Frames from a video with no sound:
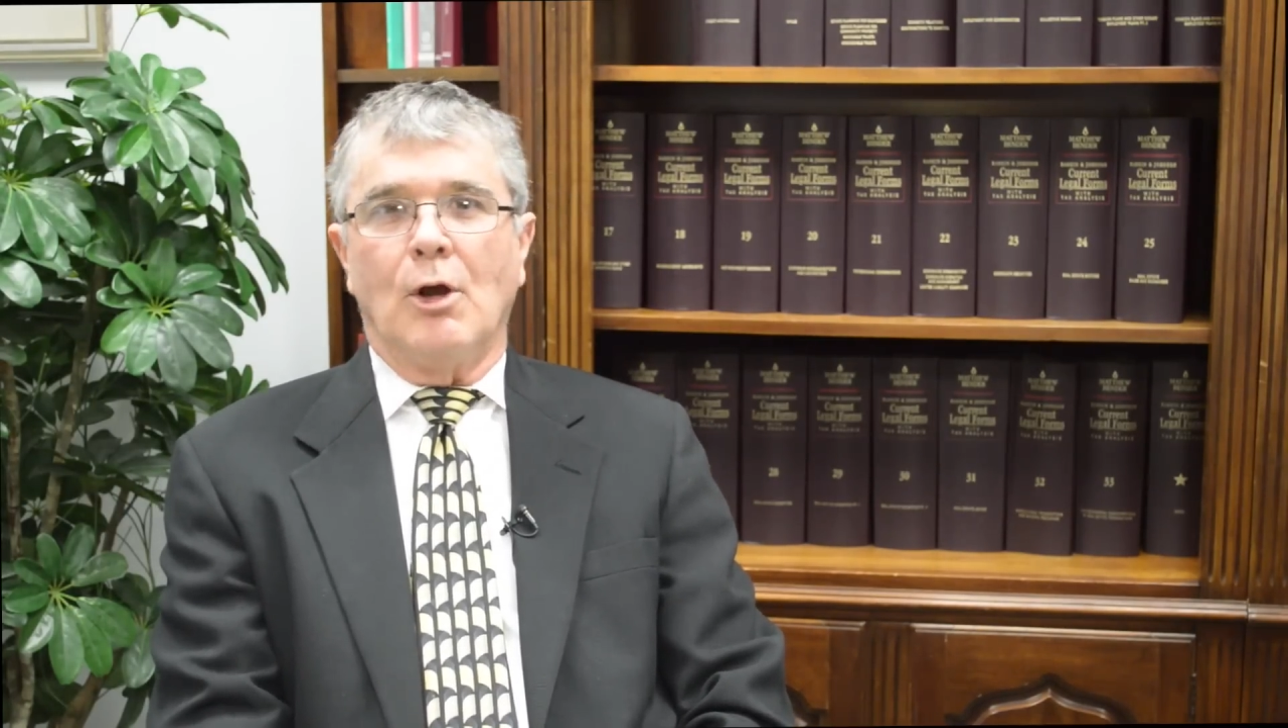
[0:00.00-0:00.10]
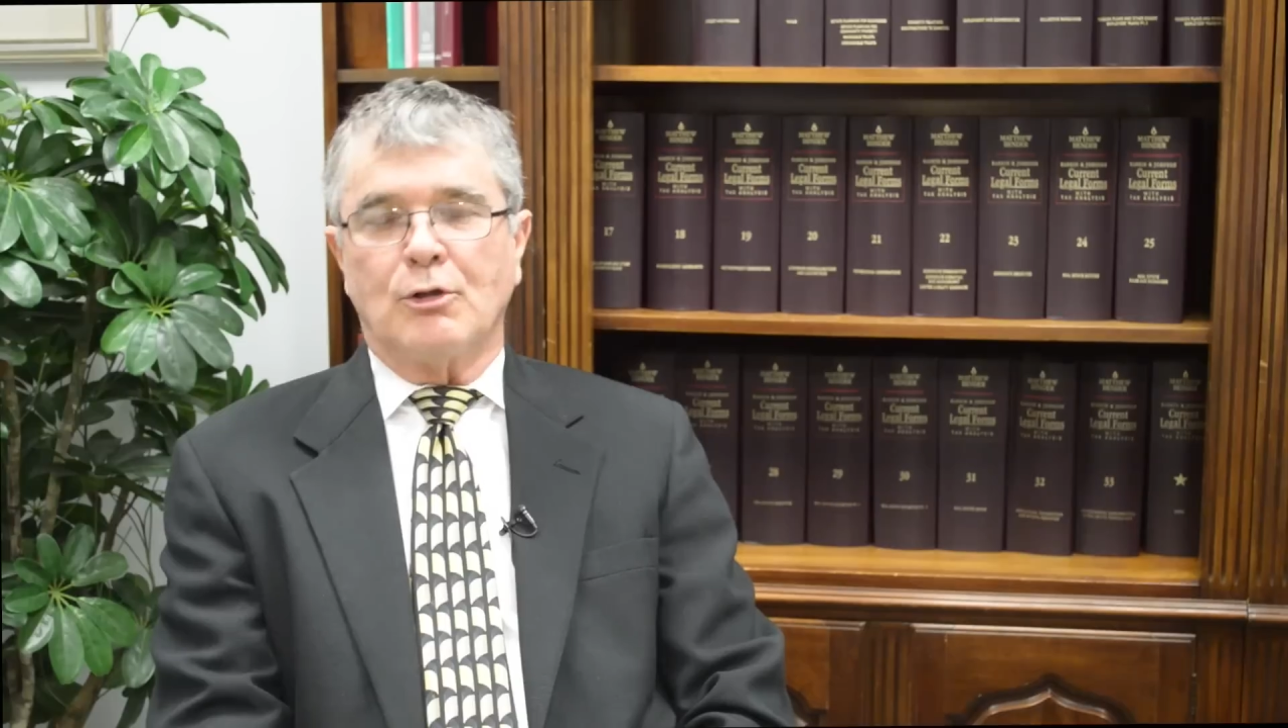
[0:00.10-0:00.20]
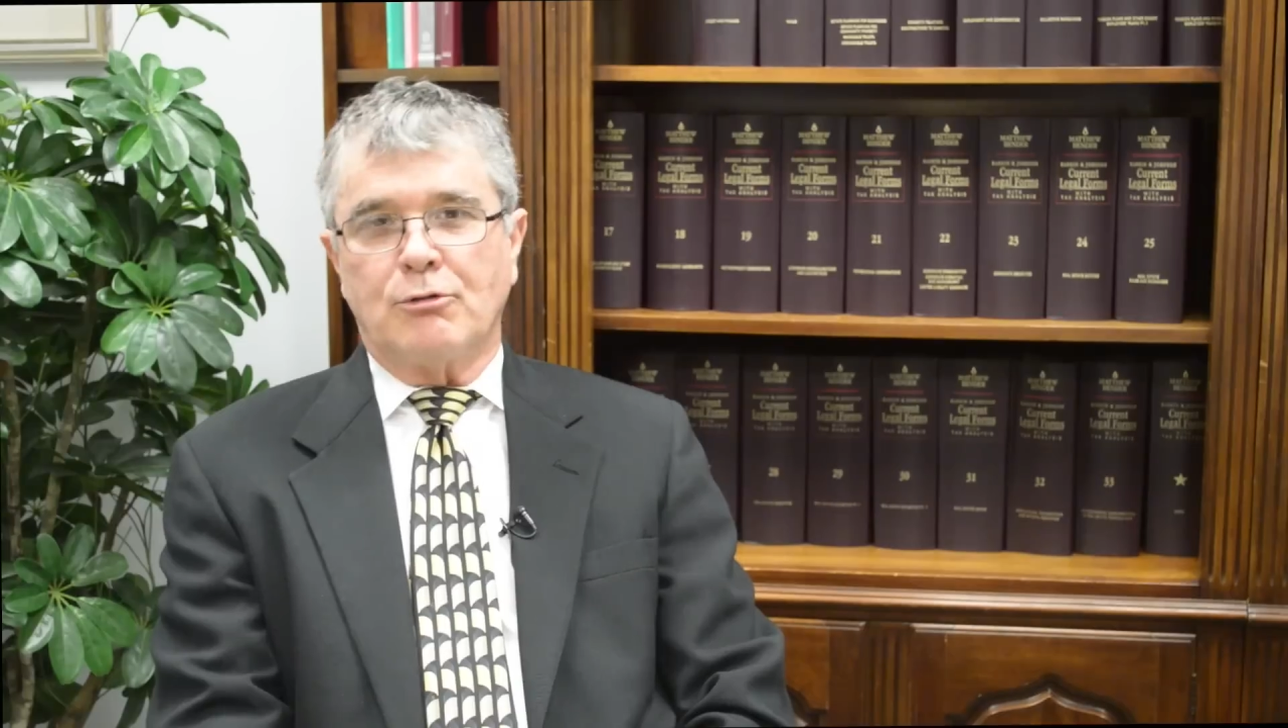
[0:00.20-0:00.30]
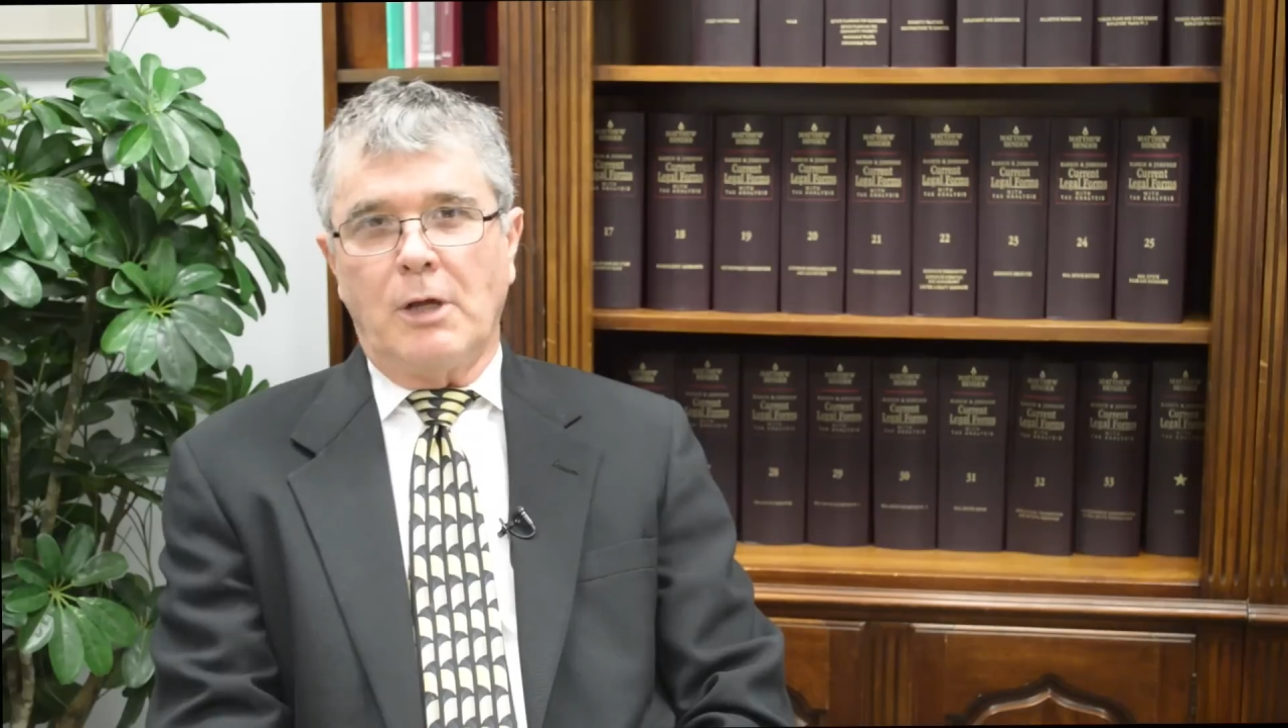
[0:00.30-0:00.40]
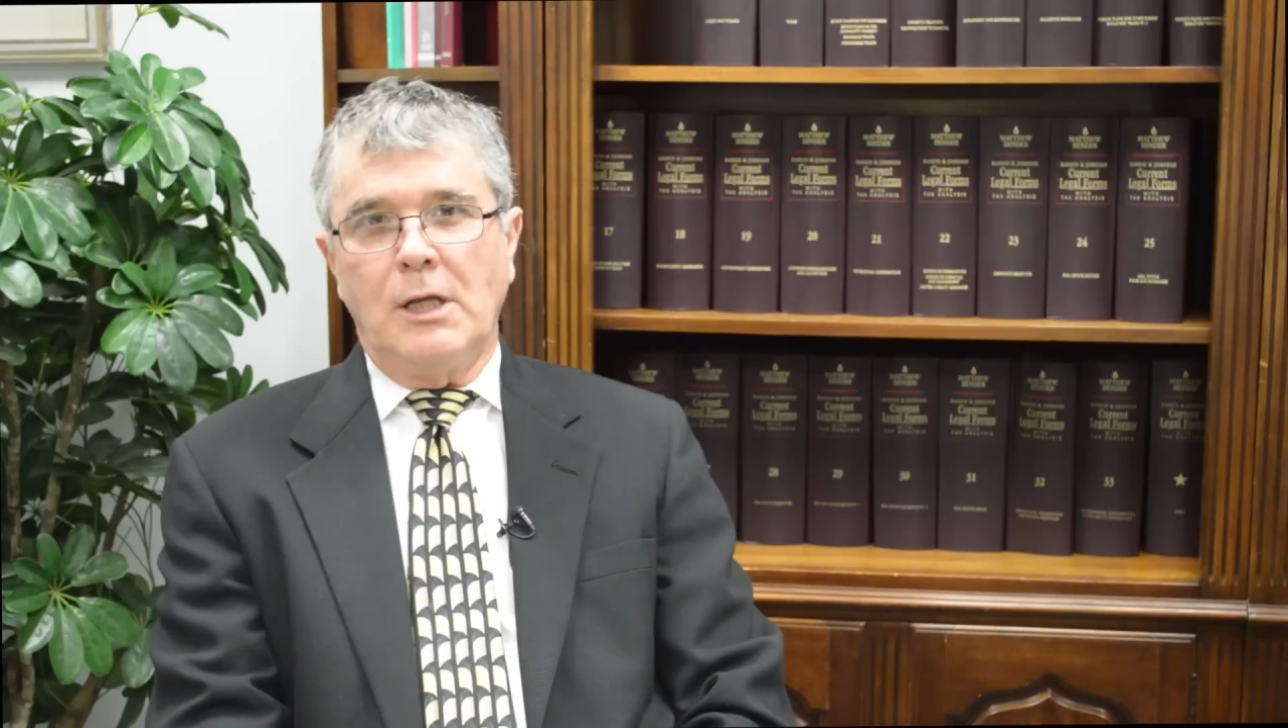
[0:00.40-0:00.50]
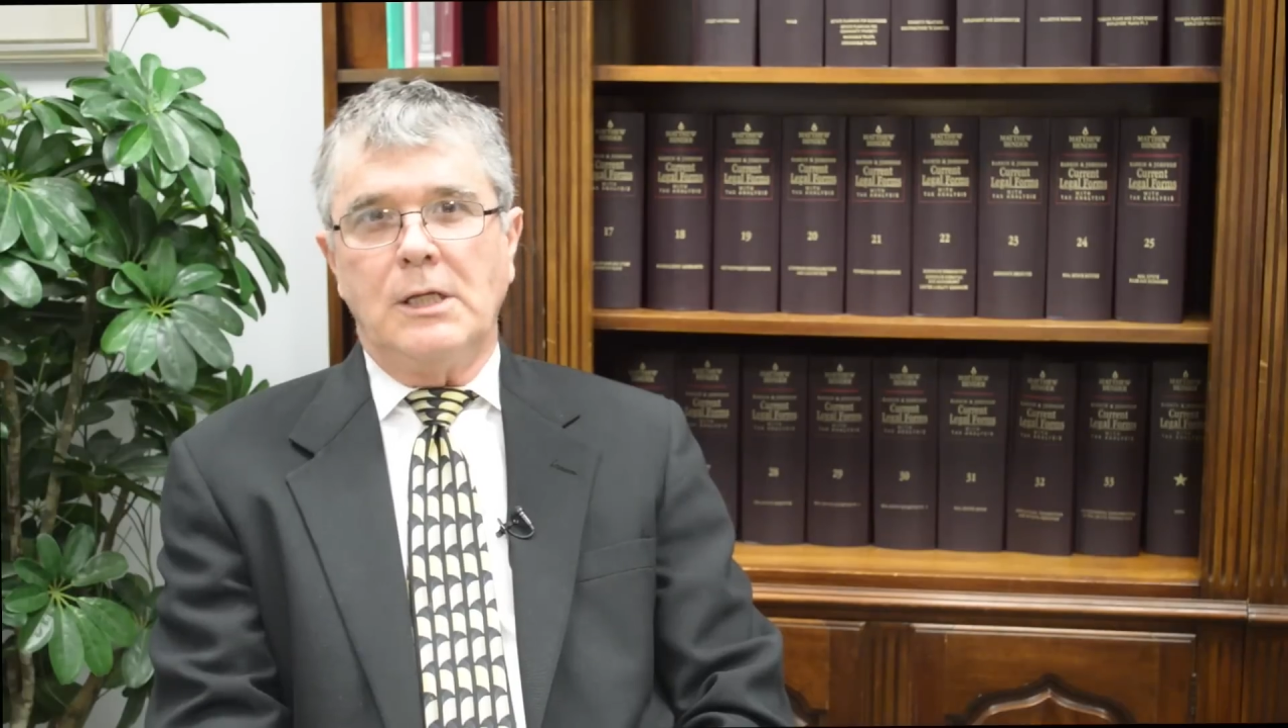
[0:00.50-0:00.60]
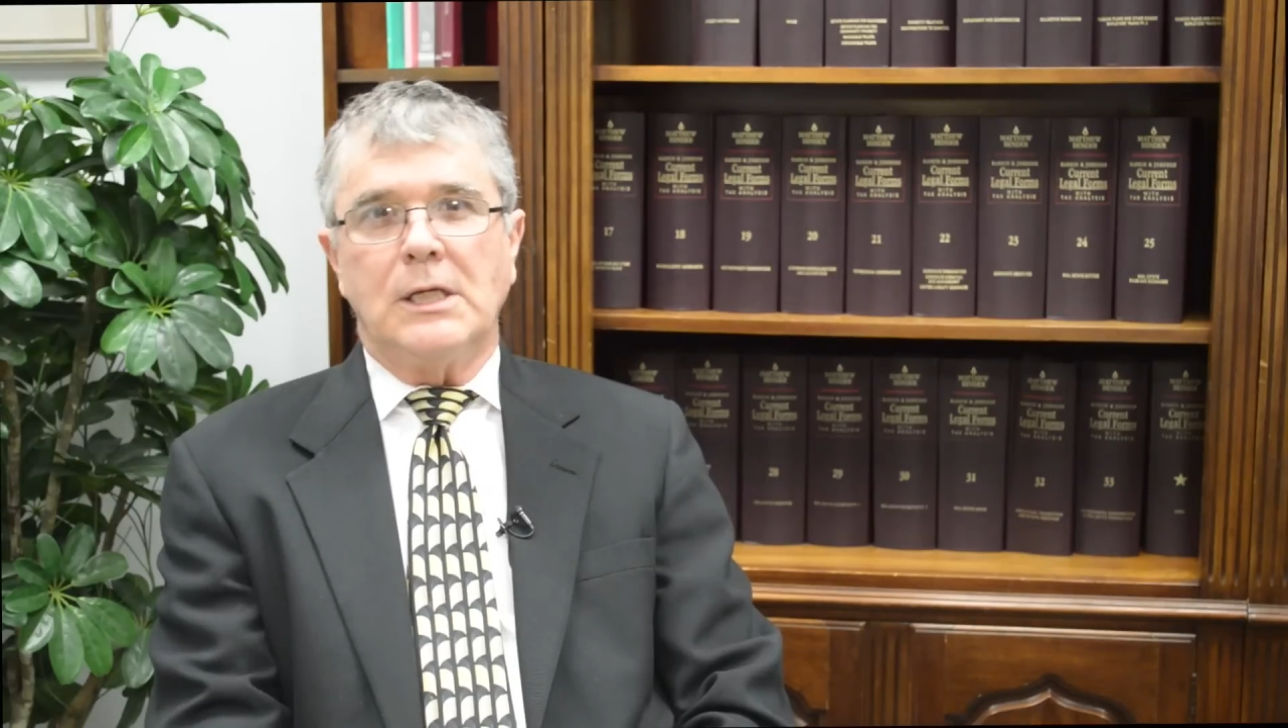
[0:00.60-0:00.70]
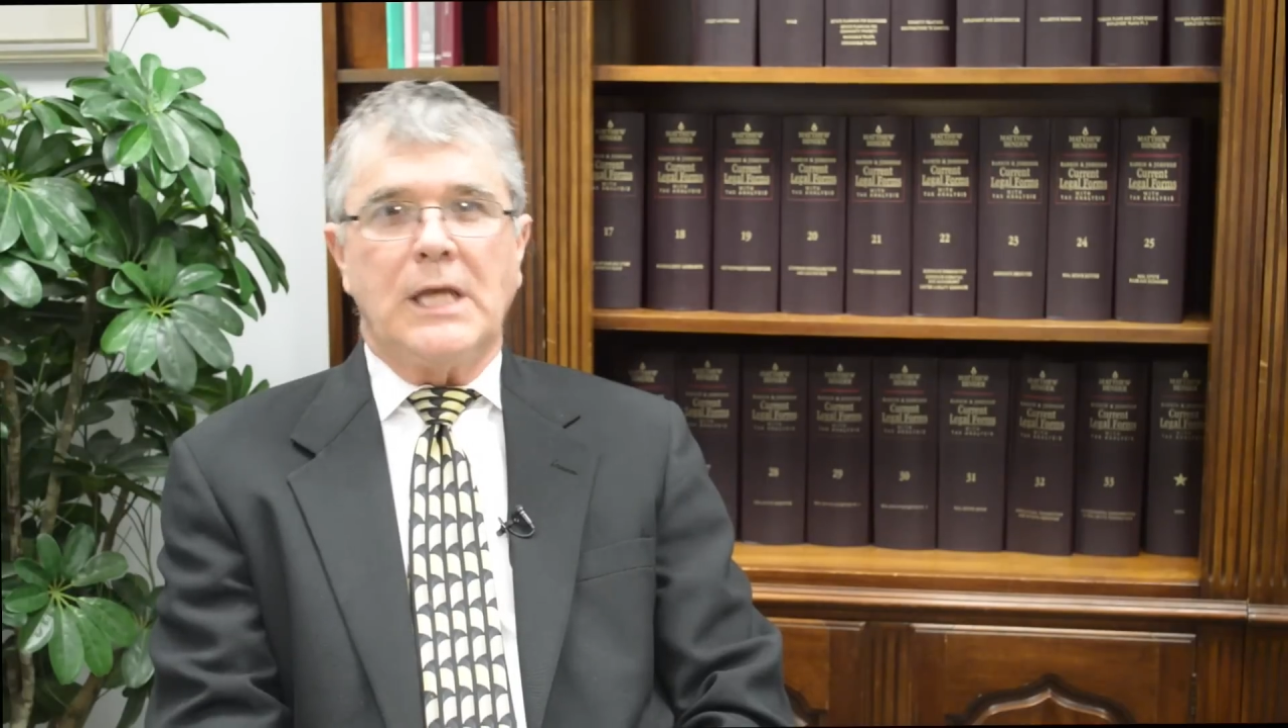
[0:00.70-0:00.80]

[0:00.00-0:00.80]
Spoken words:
Australia,